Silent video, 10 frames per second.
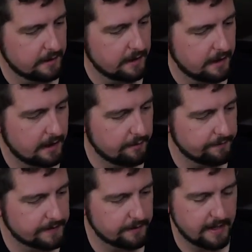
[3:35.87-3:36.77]
We've
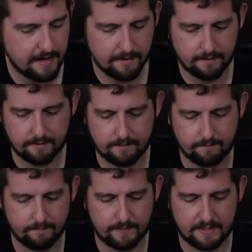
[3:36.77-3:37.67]
still got
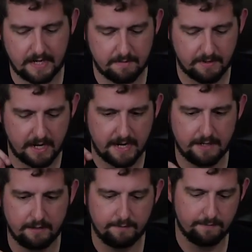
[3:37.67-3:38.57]
same
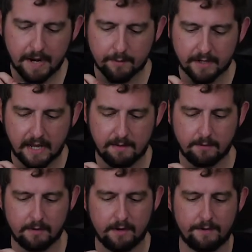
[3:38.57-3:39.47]
kind of power
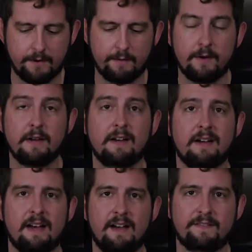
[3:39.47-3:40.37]
cable, although
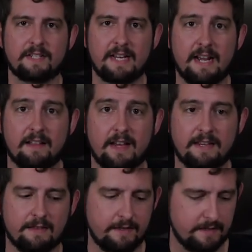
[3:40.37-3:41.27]
I have to say I
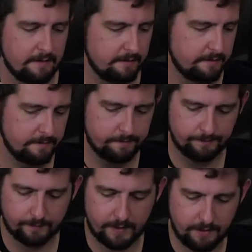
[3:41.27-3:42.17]
like the
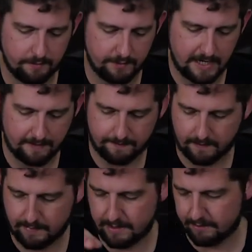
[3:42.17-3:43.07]
new jack for the
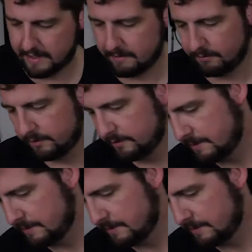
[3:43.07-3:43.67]
power cable a little